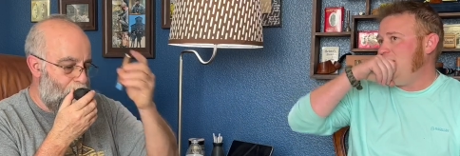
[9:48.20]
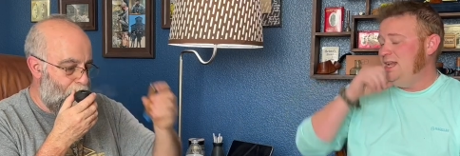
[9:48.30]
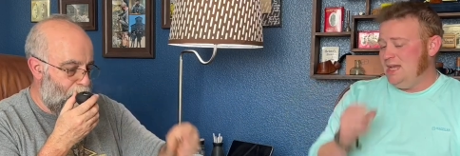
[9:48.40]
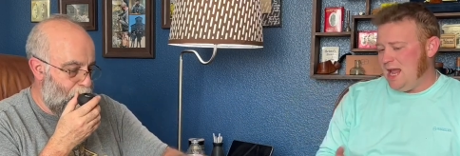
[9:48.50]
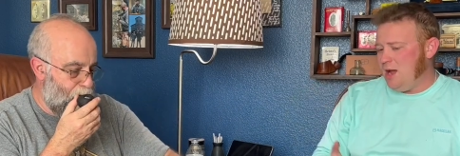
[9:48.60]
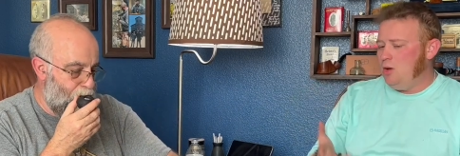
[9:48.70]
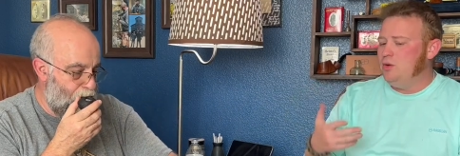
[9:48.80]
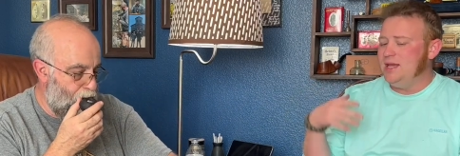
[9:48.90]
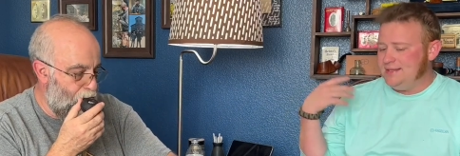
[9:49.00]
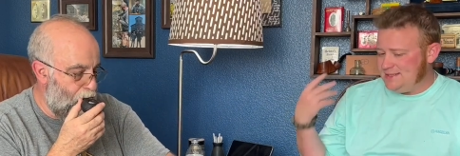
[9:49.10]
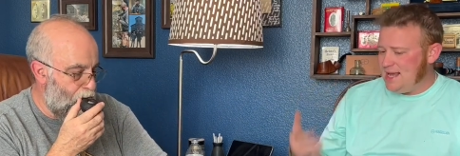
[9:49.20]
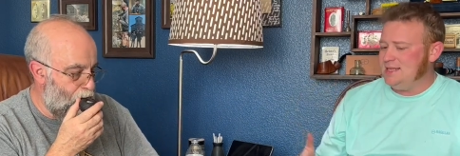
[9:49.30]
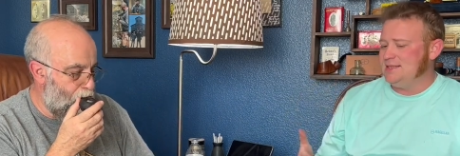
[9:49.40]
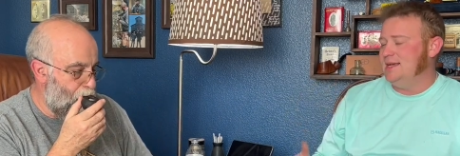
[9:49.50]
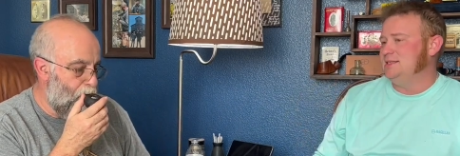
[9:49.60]
Speaker 1: now it
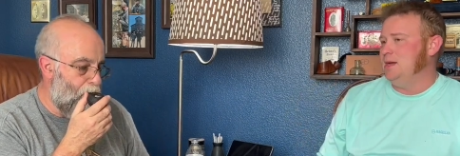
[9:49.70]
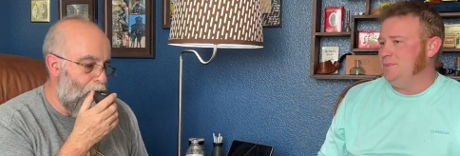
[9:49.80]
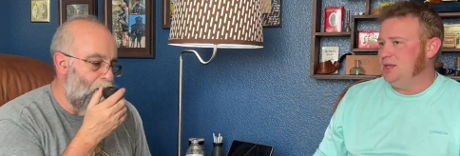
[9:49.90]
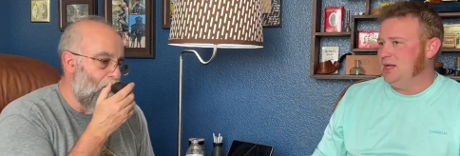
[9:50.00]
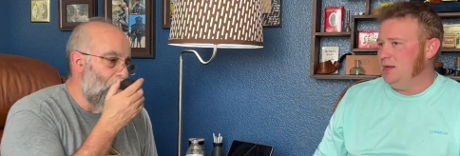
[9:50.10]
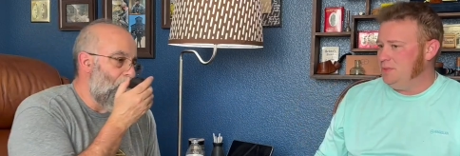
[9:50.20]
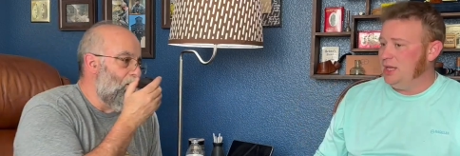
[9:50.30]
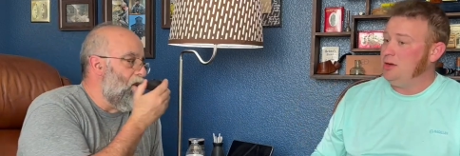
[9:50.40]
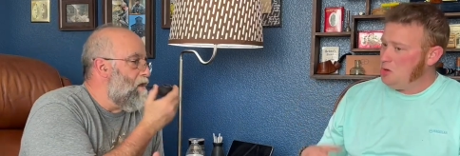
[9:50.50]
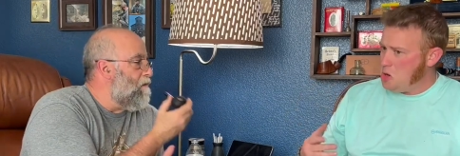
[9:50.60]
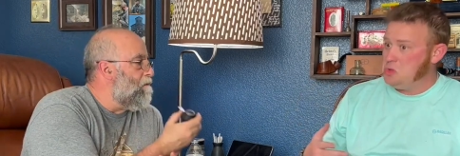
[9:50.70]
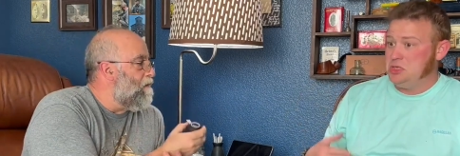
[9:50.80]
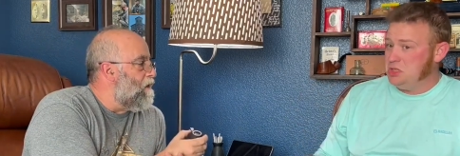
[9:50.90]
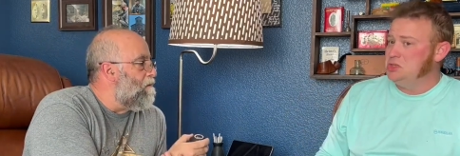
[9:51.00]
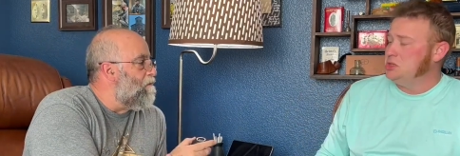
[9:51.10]
tastes like something that I'd be like, oh,
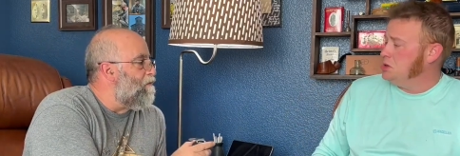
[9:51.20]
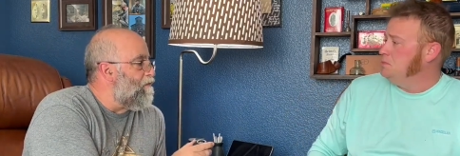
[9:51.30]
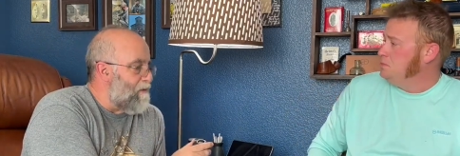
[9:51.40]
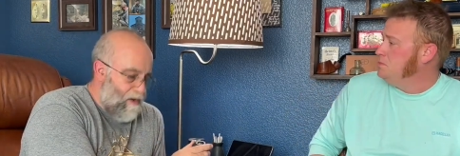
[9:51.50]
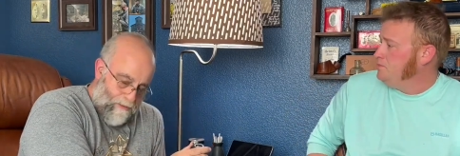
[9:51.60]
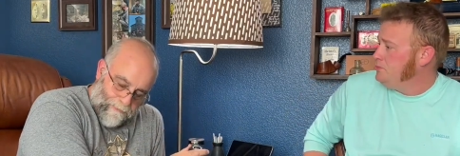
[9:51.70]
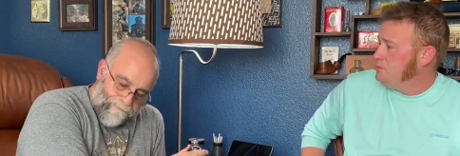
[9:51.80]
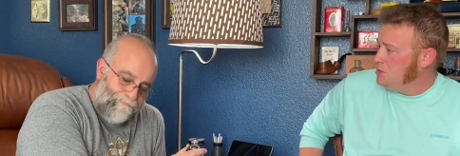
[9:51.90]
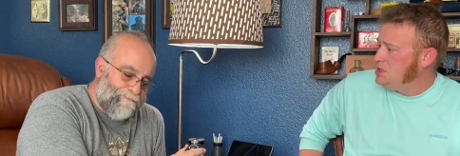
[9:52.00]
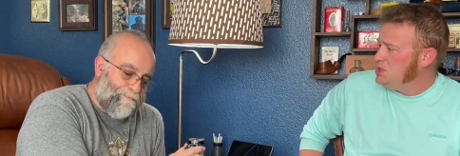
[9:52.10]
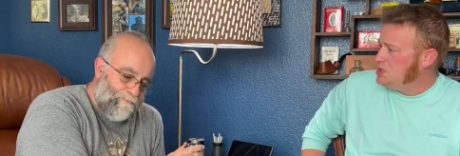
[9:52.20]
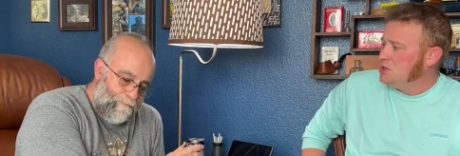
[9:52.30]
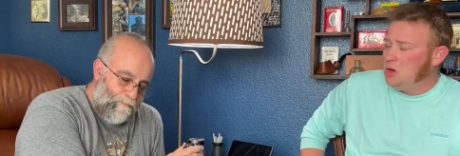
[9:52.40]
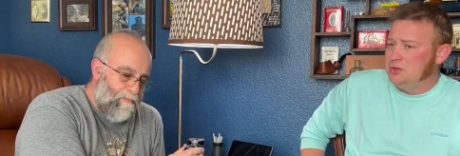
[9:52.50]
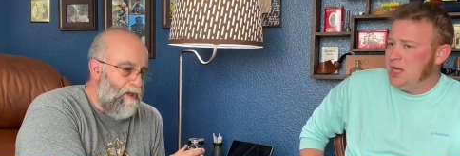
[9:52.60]
this is a, this is
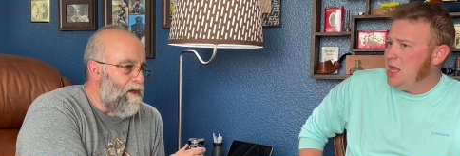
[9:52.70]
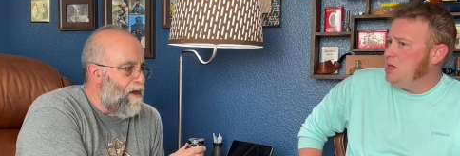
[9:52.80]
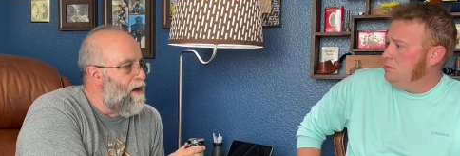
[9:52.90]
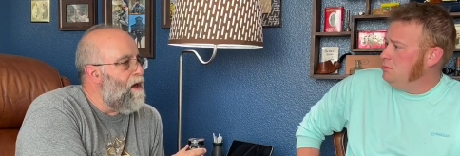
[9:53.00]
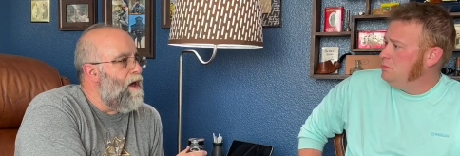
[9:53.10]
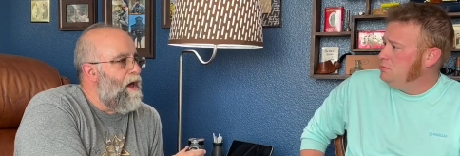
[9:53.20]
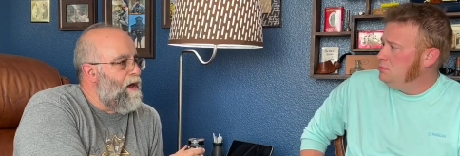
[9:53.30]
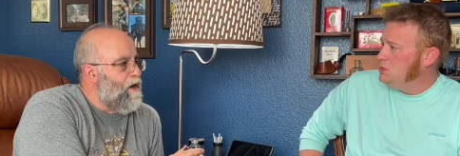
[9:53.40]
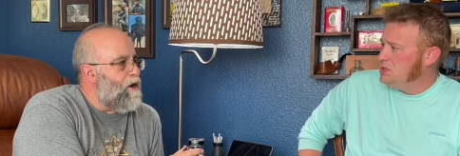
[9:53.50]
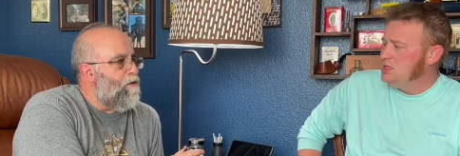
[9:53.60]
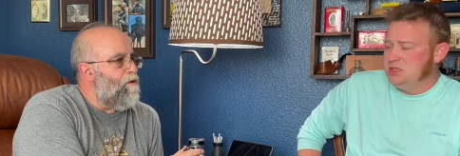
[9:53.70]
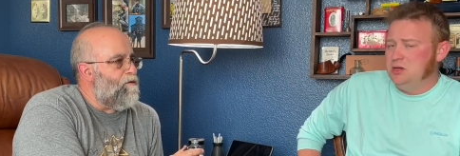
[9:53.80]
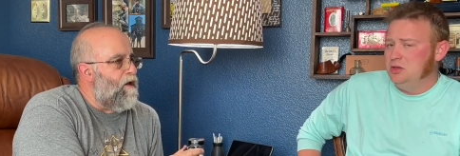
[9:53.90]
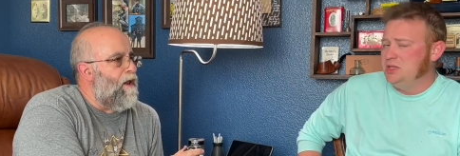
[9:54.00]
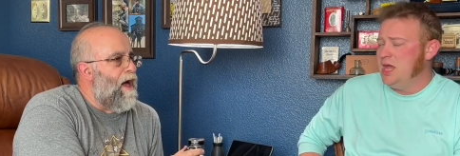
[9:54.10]
an all day.
Speaker 2: You this know, there's
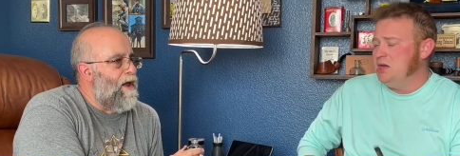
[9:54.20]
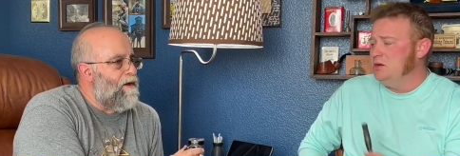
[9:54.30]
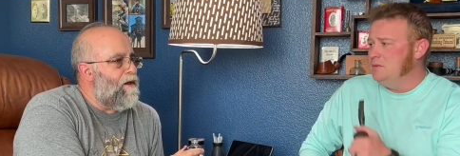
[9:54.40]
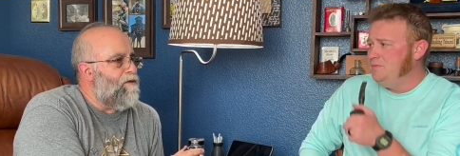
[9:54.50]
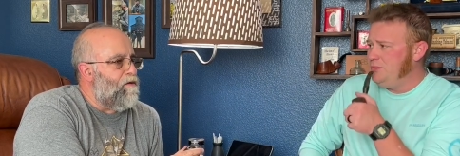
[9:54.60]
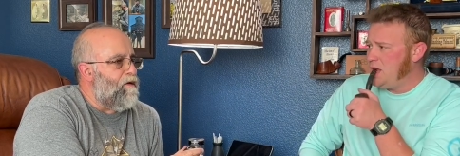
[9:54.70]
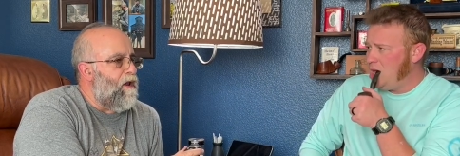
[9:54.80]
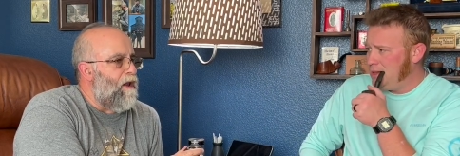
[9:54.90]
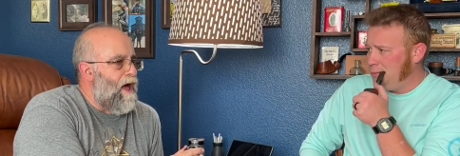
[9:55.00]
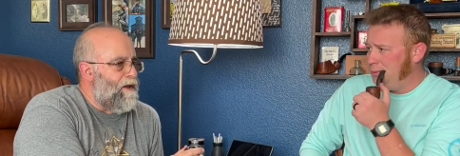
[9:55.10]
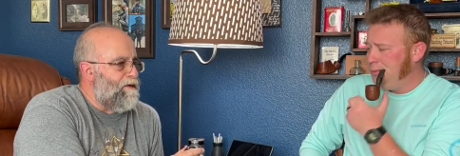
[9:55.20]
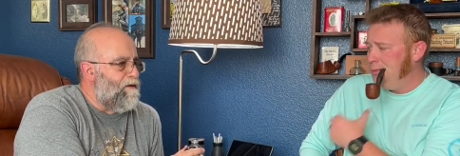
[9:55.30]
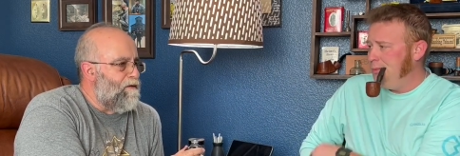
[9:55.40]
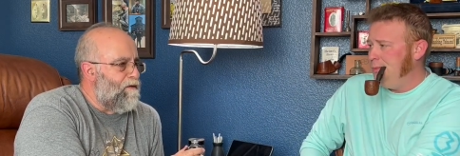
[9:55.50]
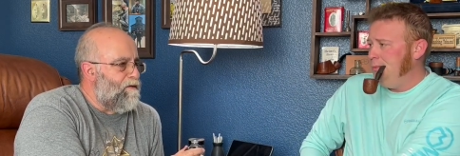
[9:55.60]
a lot. There's a lot
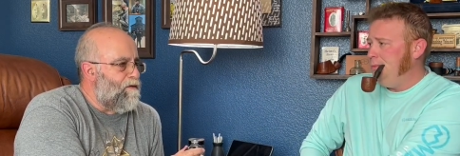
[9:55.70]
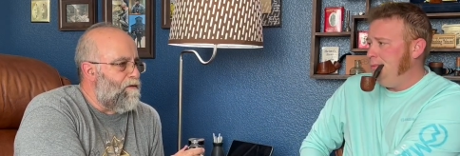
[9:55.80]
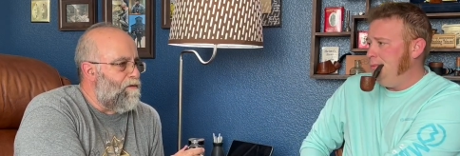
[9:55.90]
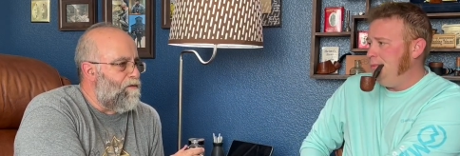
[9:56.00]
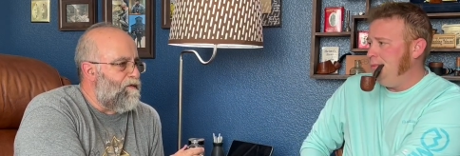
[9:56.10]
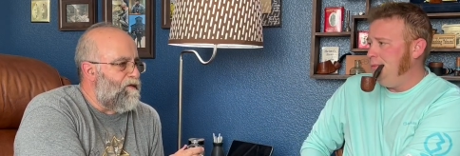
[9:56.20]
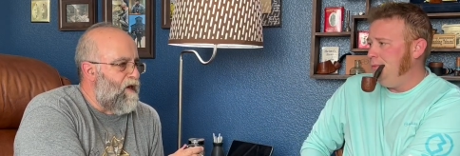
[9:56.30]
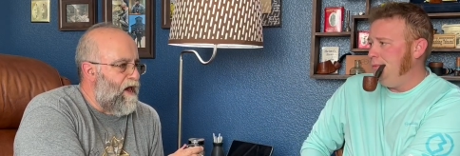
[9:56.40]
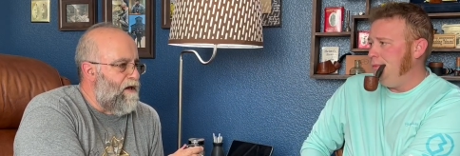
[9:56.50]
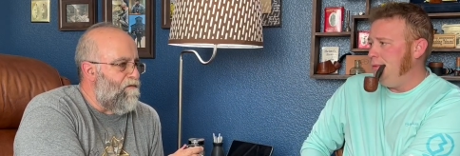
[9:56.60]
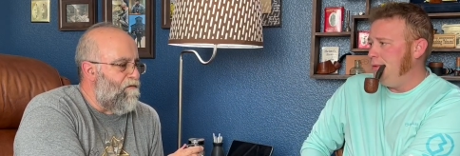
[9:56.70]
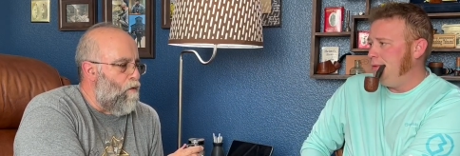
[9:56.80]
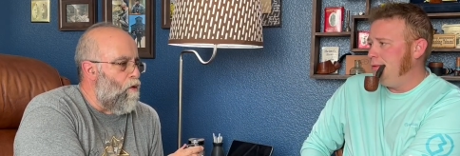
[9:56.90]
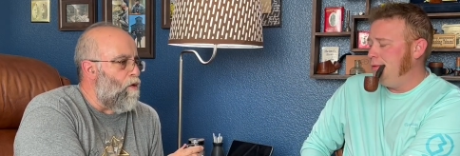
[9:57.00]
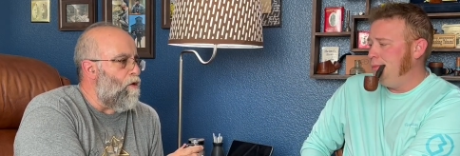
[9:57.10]
to to say
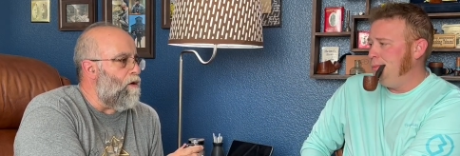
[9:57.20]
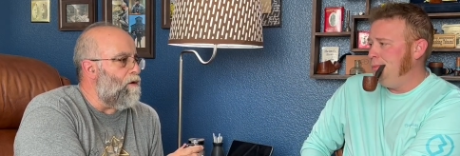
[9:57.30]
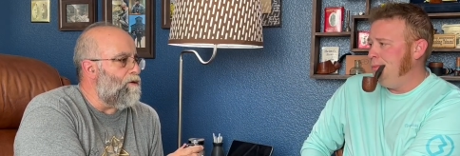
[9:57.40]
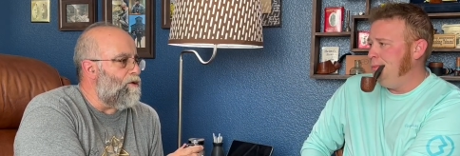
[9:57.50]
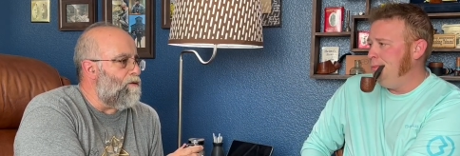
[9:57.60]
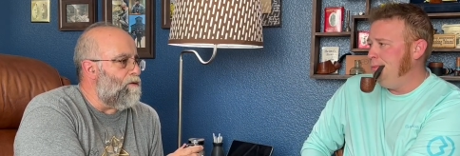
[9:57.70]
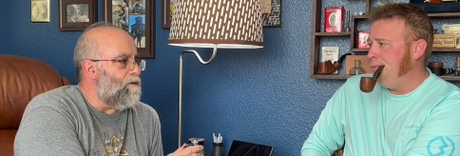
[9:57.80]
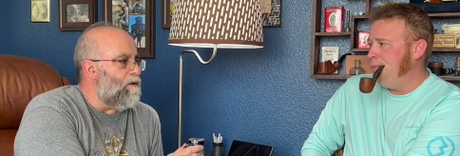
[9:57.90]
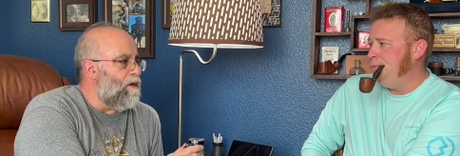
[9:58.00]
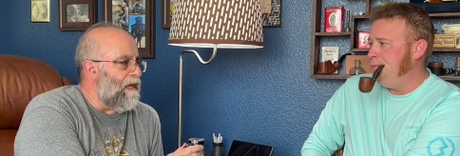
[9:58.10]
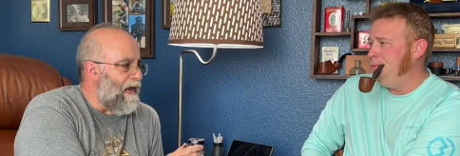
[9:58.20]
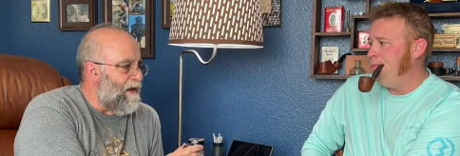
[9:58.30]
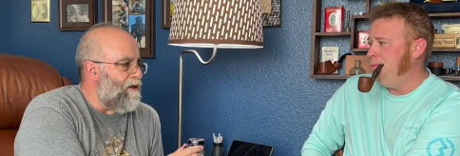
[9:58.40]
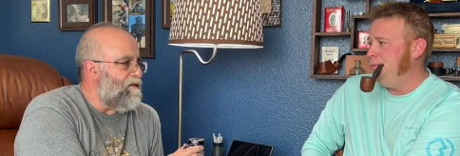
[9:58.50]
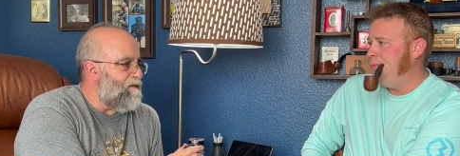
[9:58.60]
for
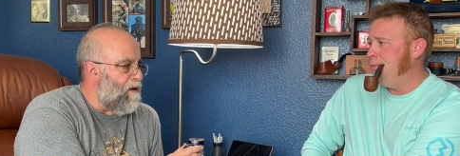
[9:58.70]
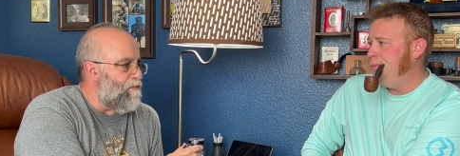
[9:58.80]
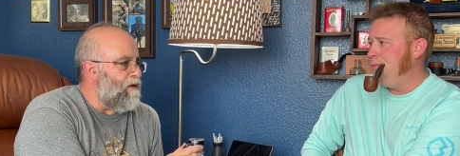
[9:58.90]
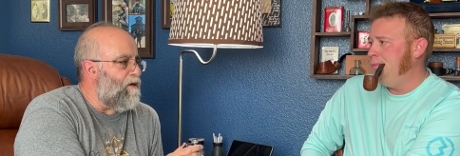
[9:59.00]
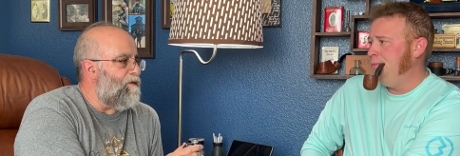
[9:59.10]
letting something